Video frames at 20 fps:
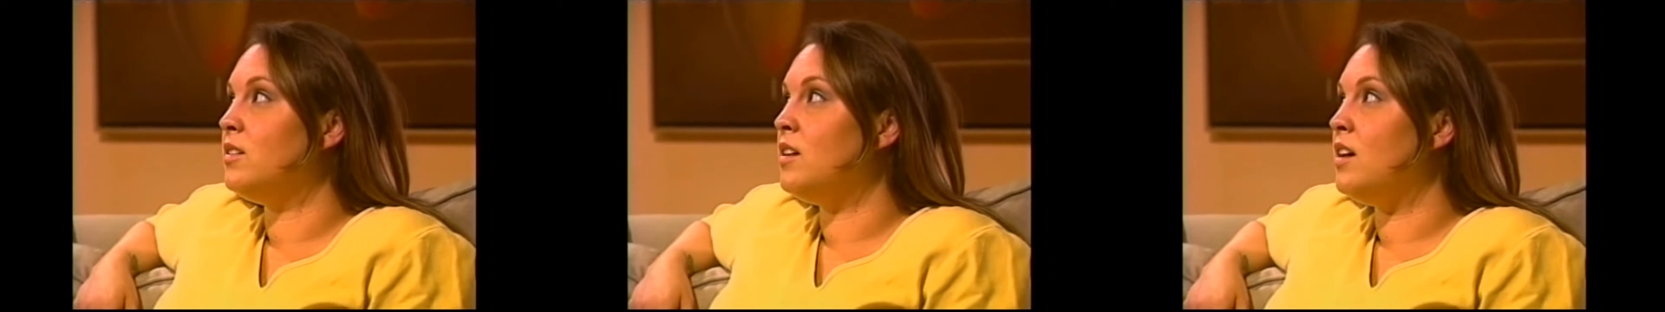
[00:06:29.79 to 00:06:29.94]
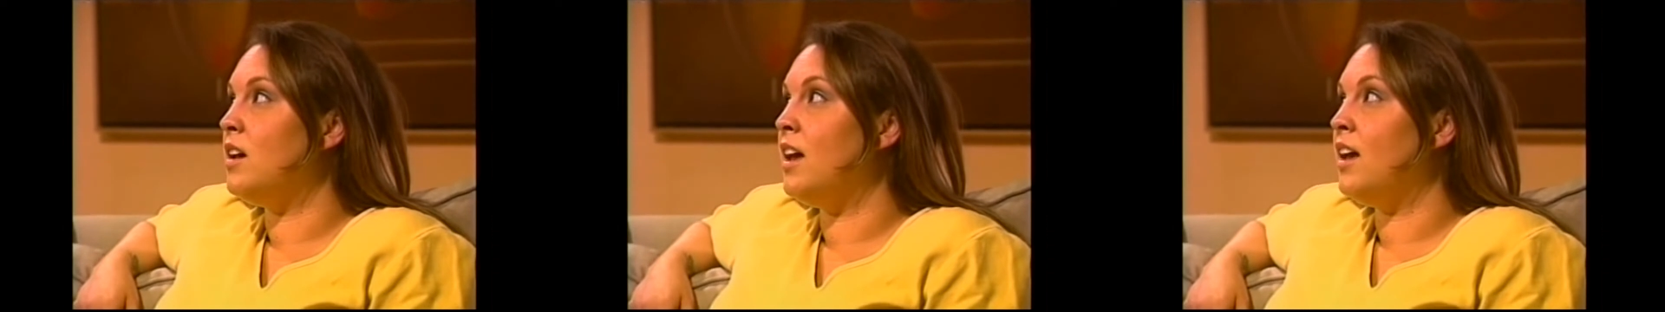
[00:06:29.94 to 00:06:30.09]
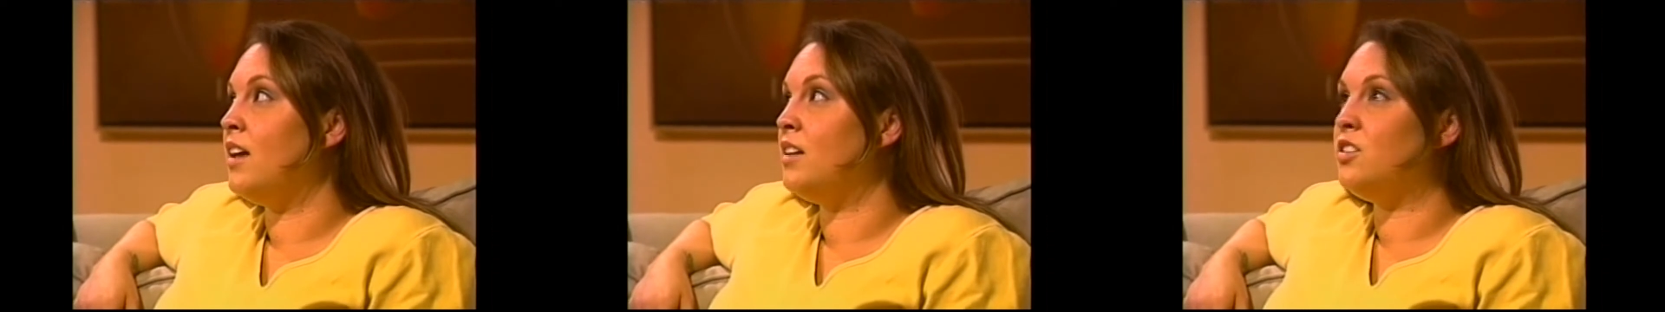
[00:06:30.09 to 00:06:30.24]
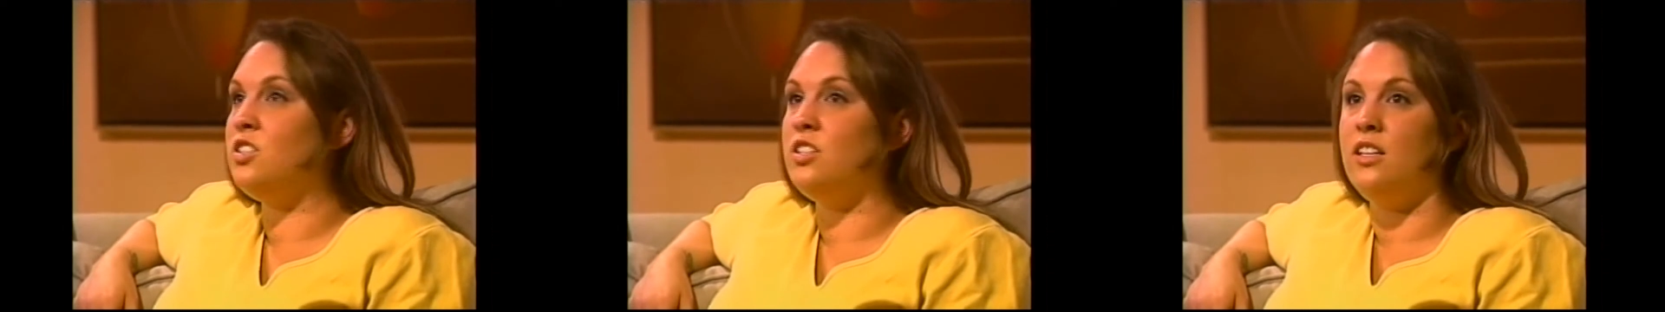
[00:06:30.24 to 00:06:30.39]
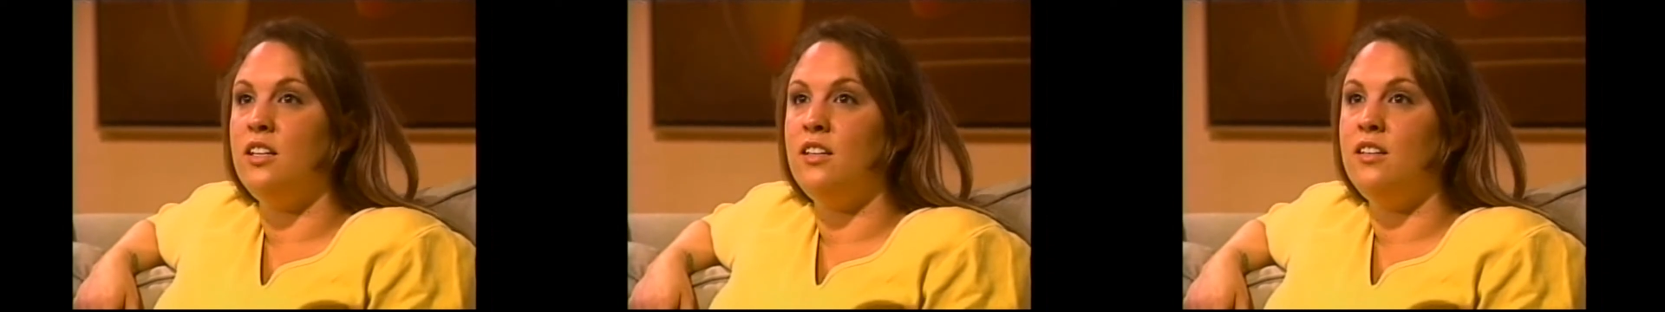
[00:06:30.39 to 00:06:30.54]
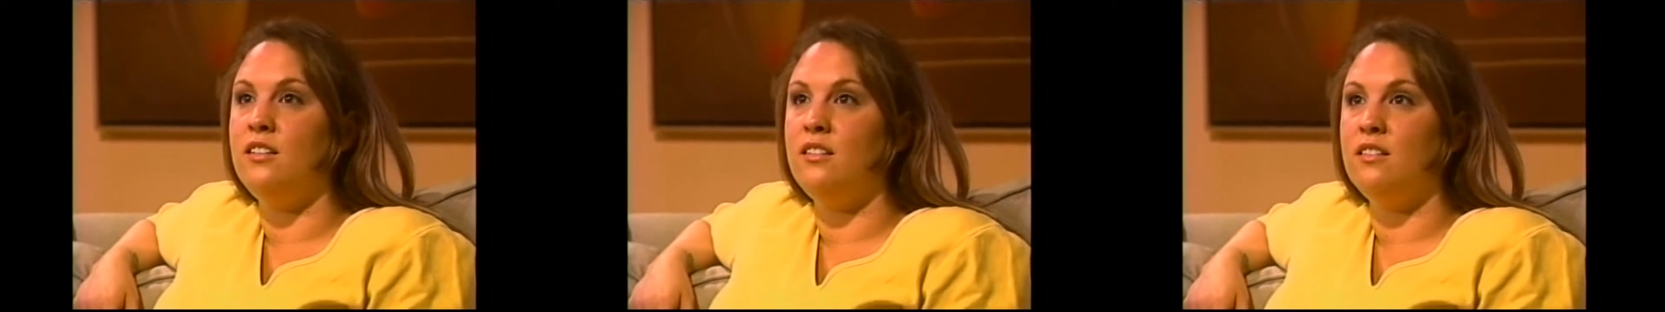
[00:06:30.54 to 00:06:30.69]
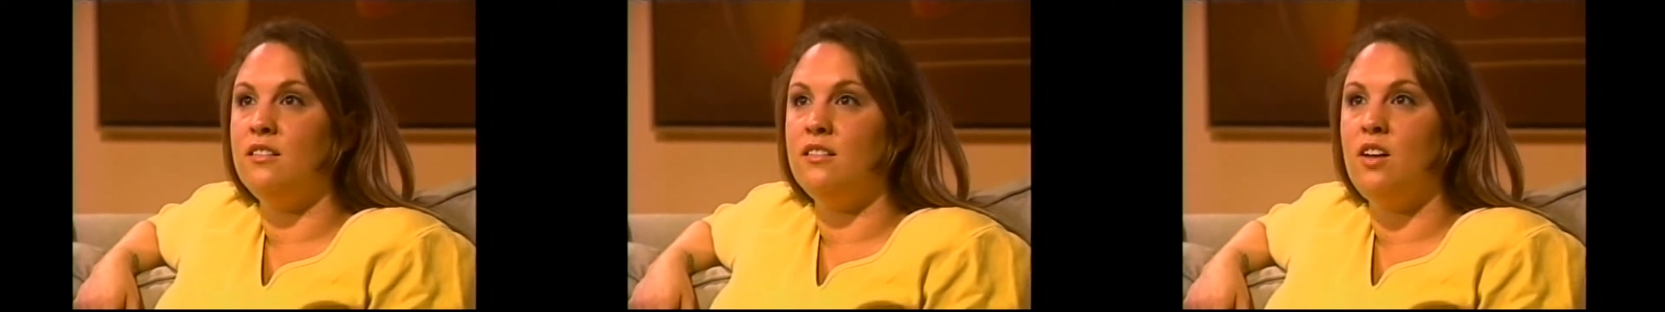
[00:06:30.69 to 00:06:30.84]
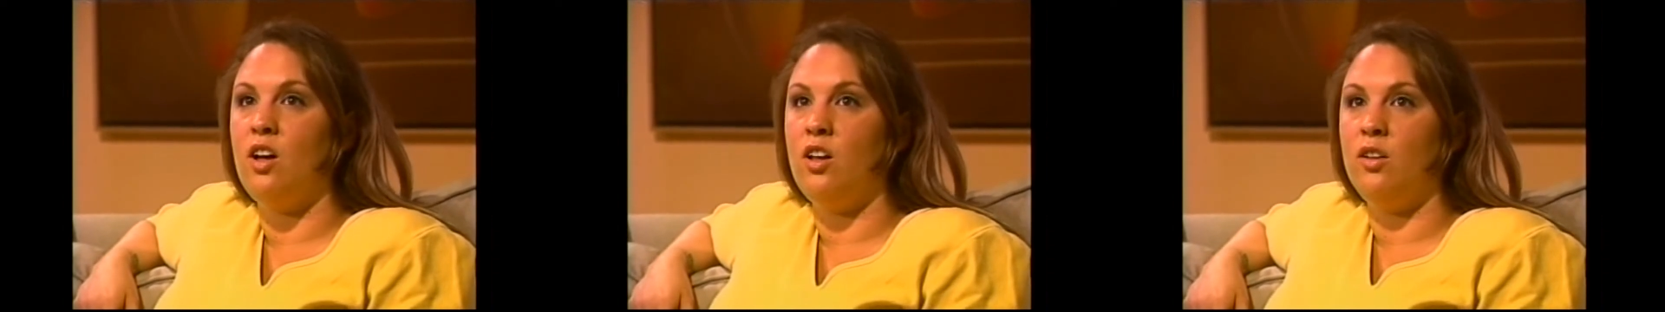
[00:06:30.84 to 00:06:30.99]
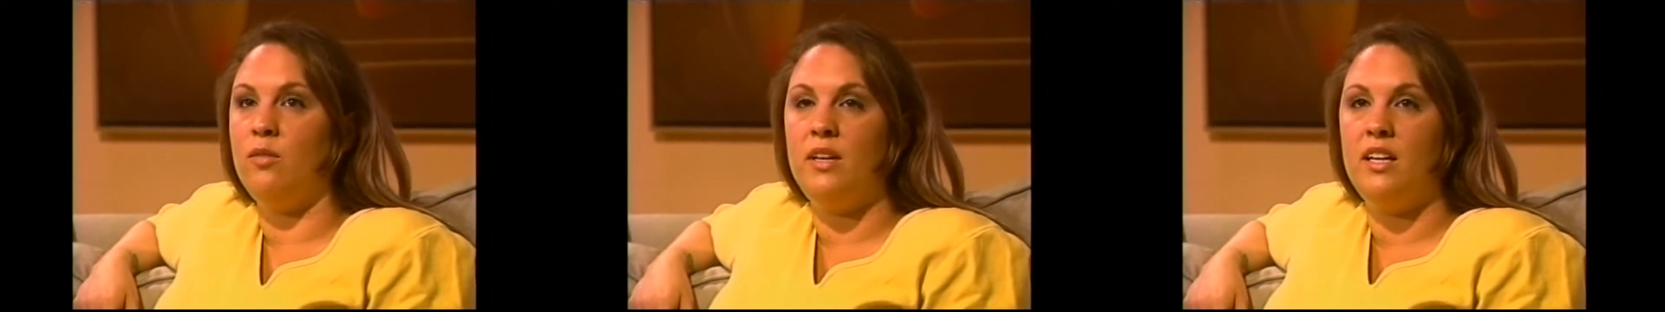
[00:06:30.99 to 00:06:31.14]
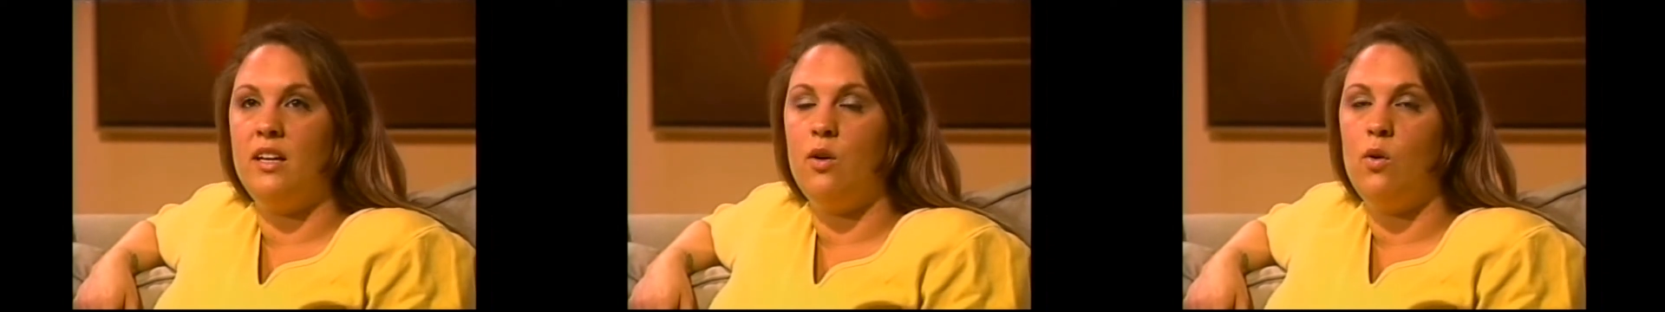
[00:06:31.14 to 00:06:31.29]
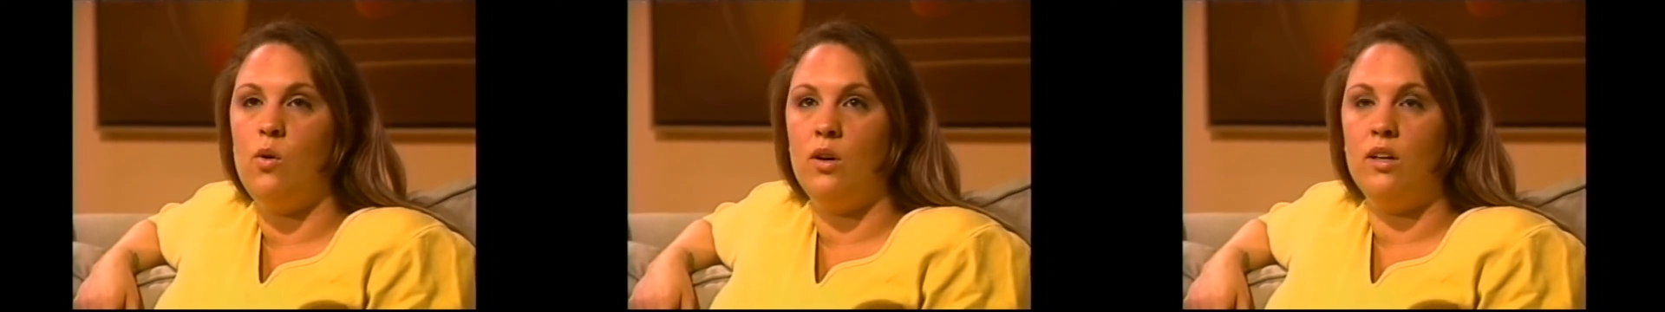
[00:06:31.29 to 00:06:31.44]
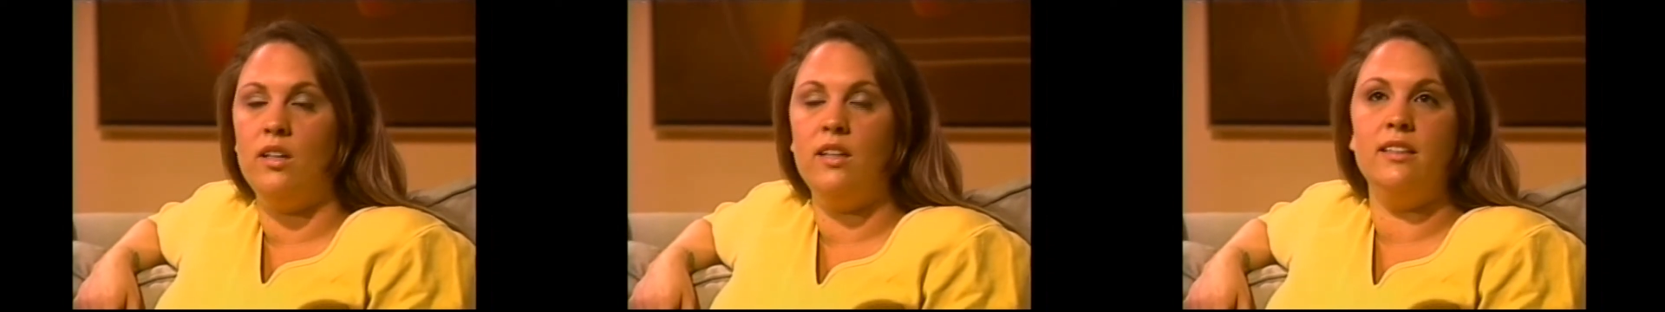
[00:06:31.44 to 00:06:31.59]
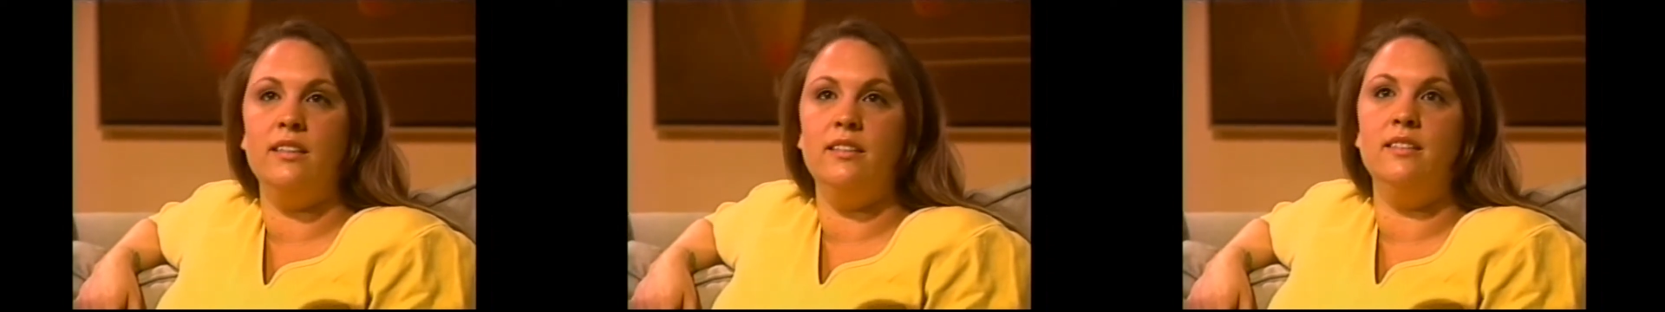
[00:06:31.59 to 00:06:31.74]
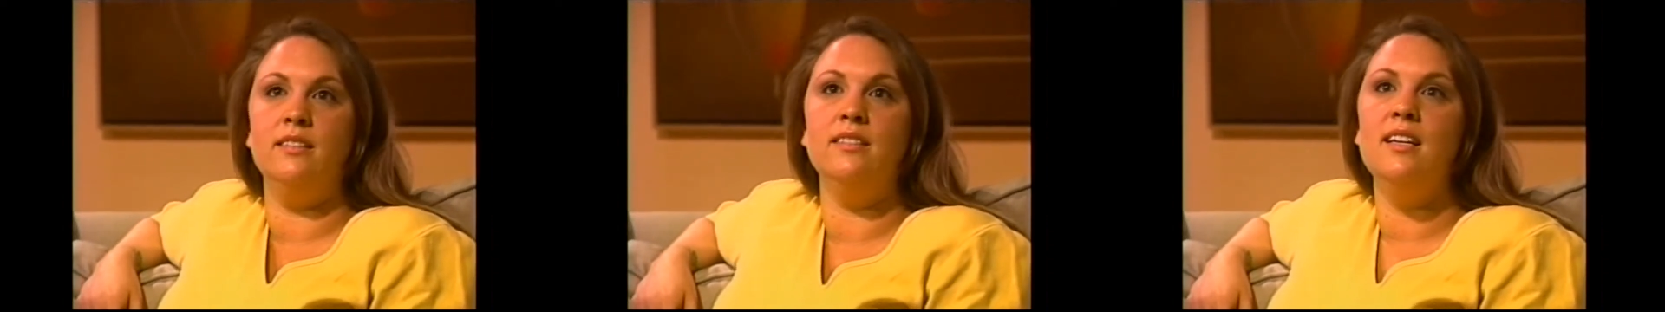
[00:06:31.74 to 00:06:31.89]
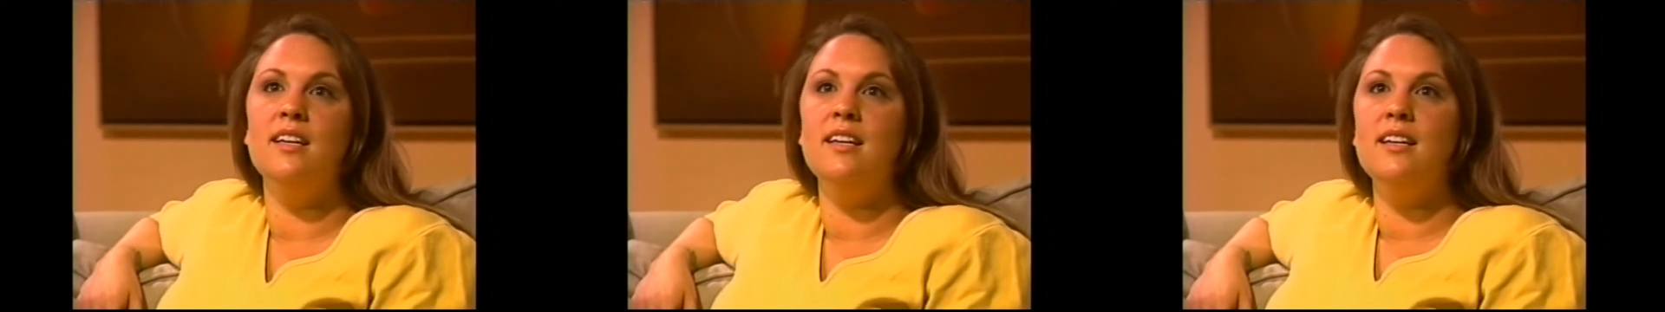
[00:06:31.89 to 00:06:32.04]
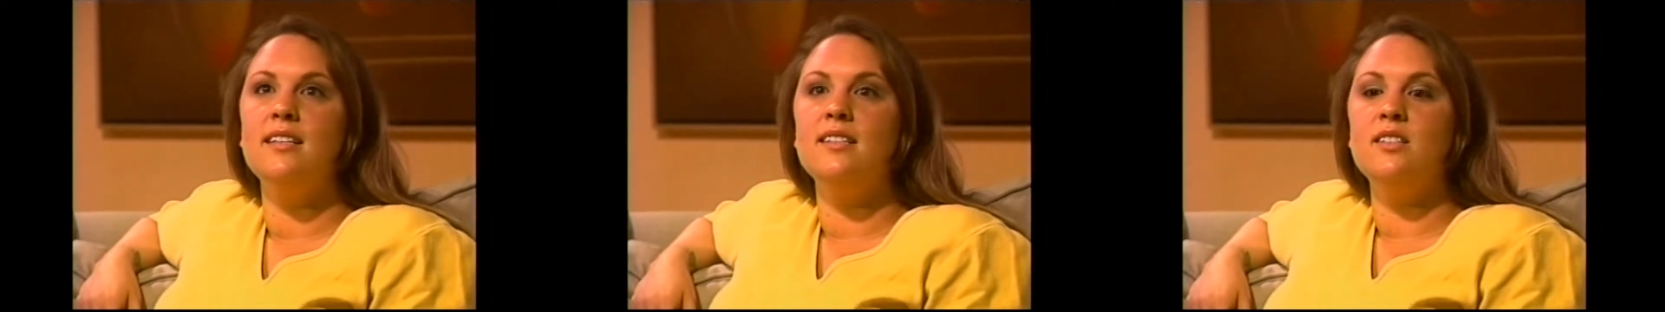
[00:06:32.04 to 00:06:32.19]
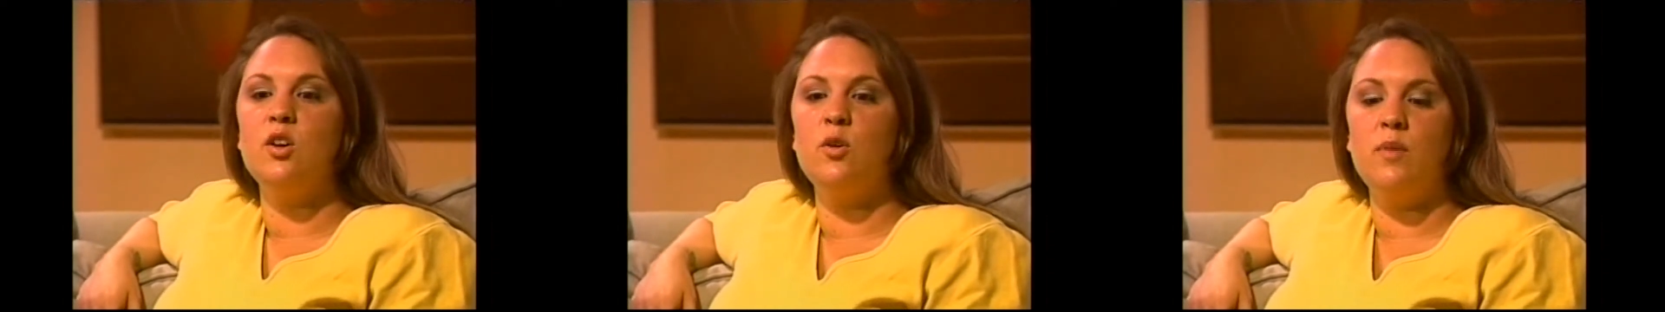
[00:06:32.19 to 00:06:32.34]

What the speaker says: And she called me a whore and told